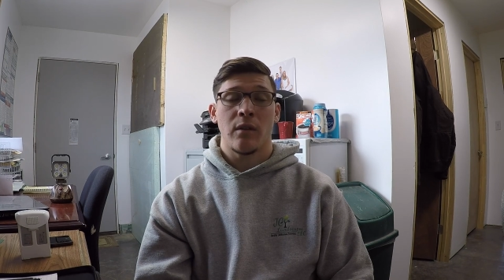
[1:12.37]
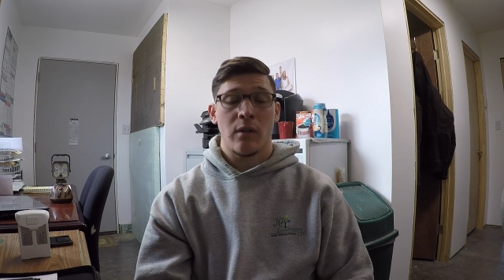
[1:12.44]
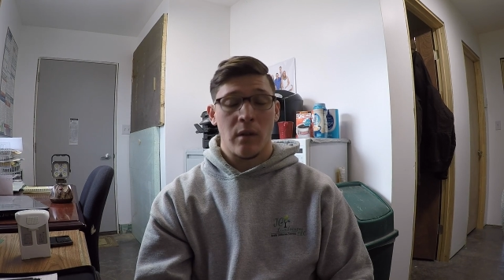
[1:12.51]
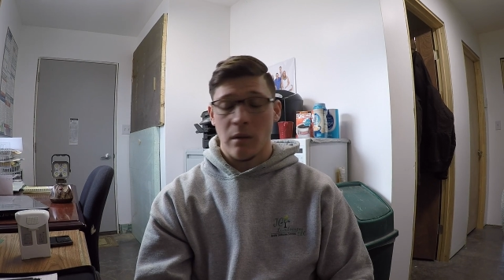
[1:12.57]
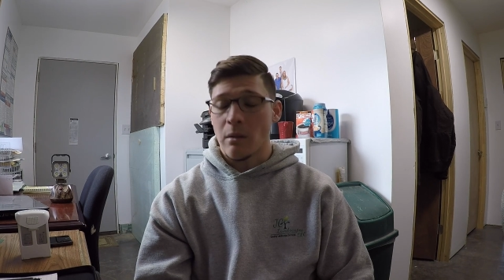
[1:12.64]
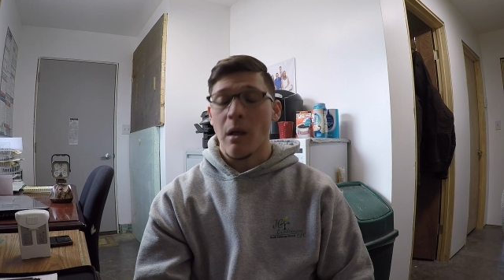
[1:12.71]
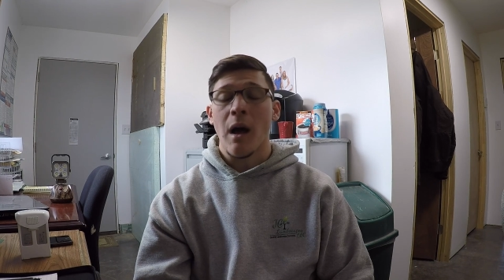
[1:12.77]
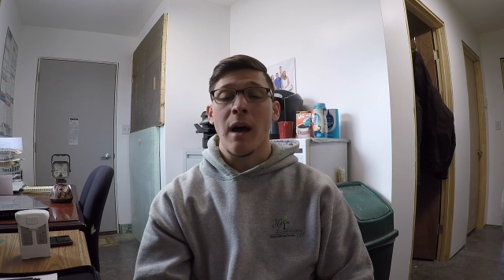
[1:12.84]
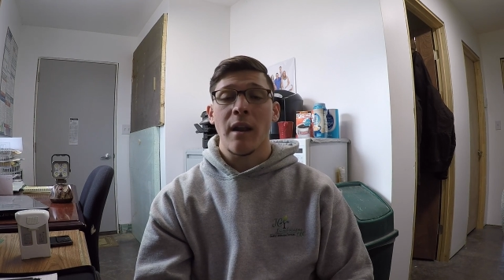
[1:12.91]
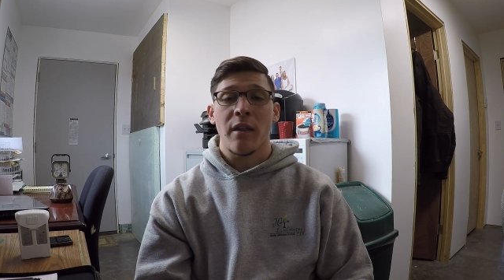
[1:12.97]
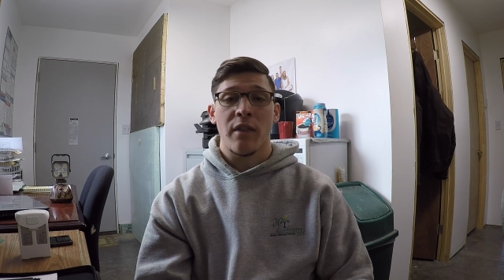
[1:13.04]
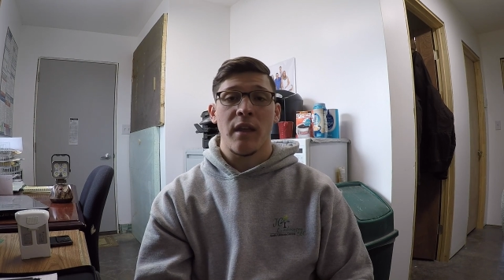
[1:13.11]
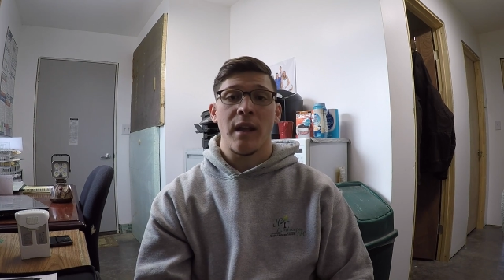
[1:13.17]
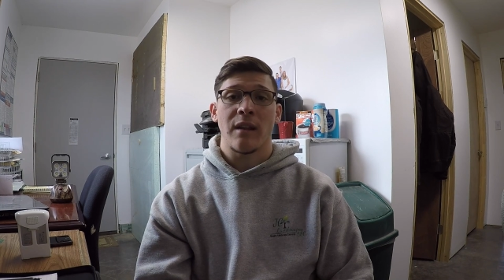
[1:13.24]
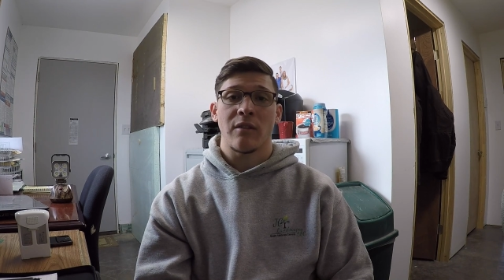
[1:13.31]
a lot of
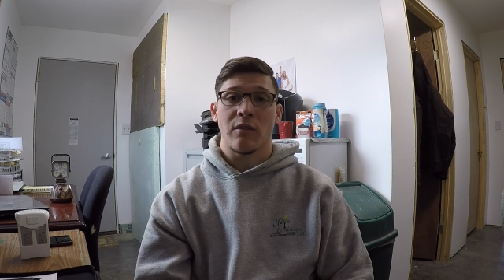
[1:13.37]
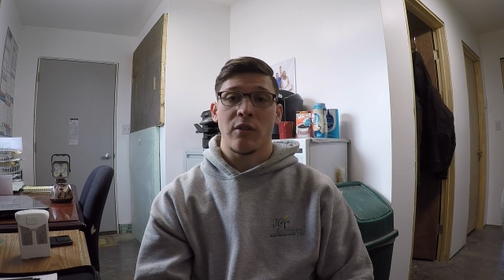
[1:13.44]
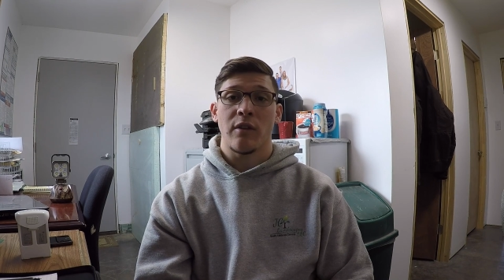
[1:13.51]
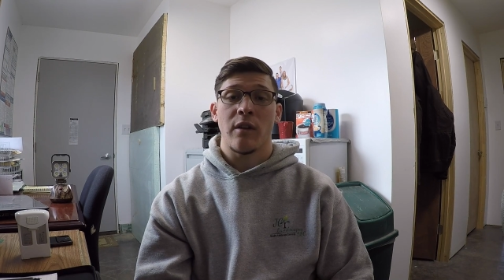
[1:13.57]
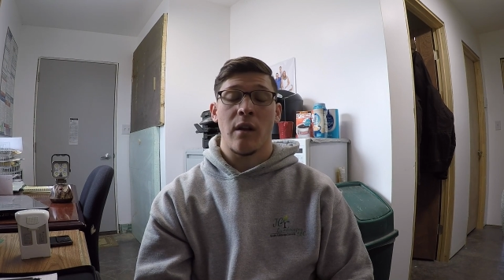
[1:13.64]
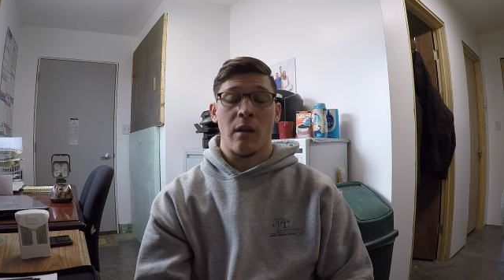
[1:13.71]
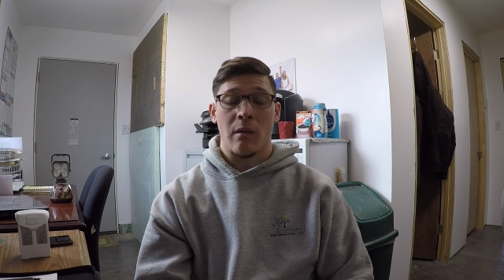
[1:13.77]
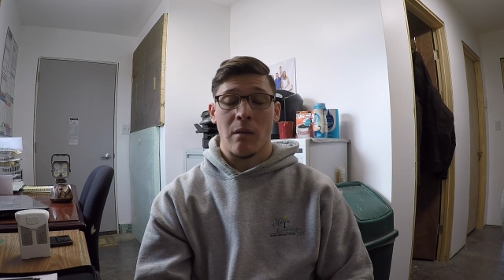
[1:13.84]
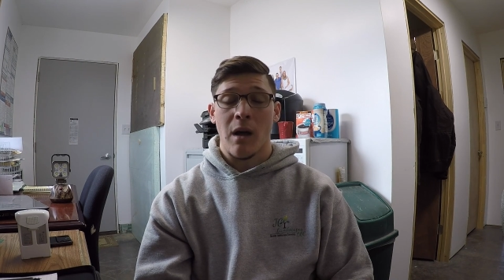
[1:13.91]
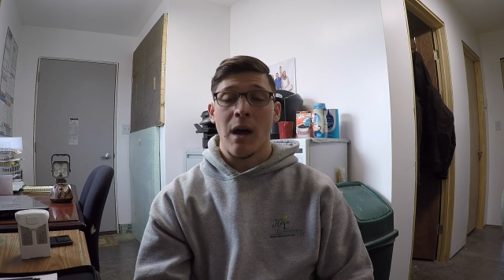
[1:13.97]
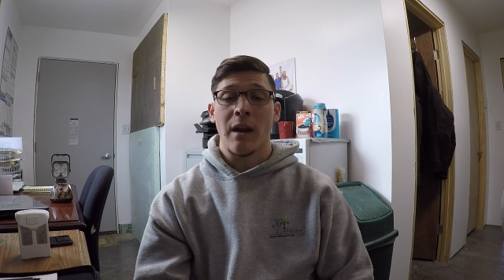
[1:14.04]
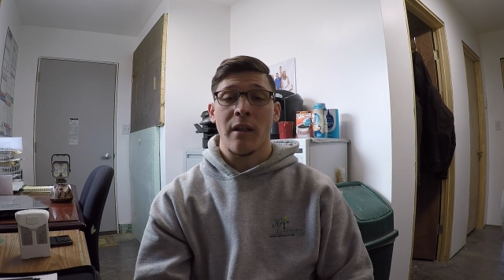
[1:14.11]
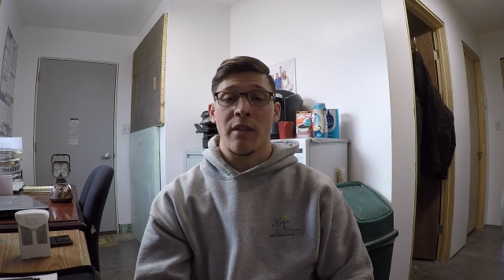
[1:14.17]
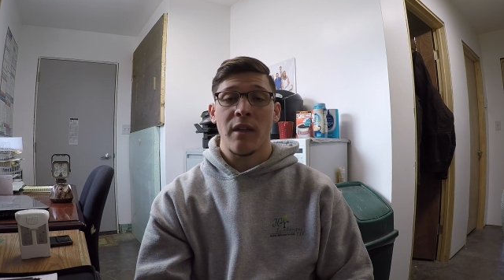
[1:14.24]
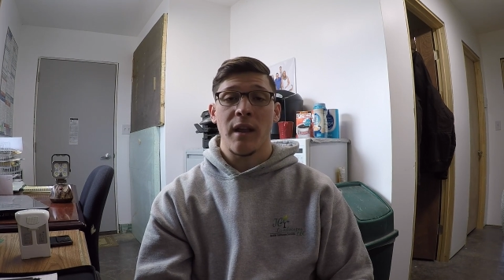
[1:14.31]
things, learn a
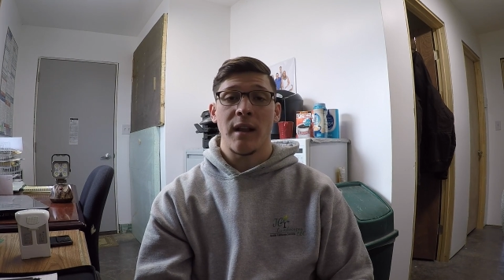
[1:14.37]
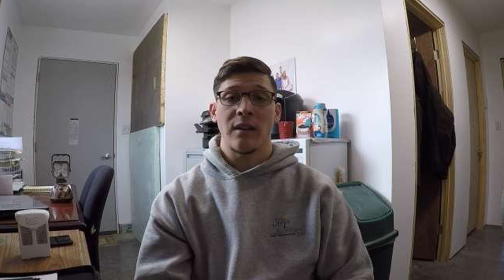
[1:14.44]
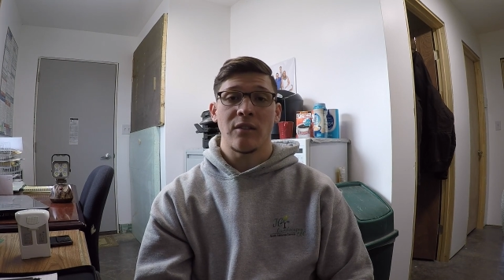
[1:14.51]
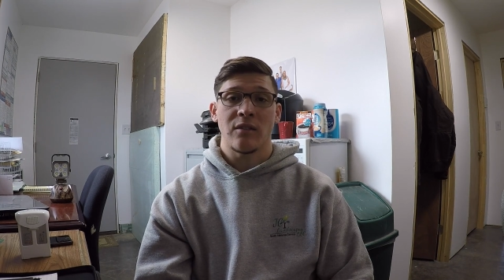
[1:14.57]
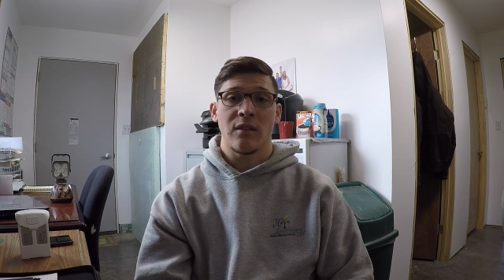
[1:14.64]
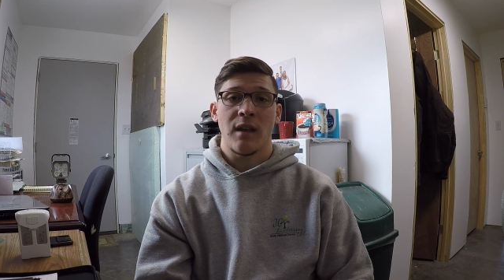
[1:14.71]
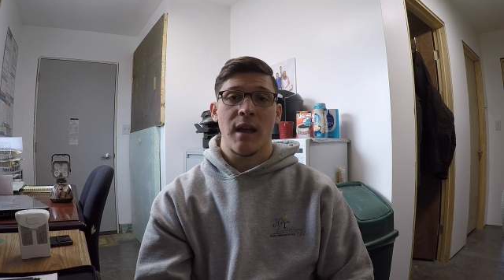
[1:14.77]
lot of things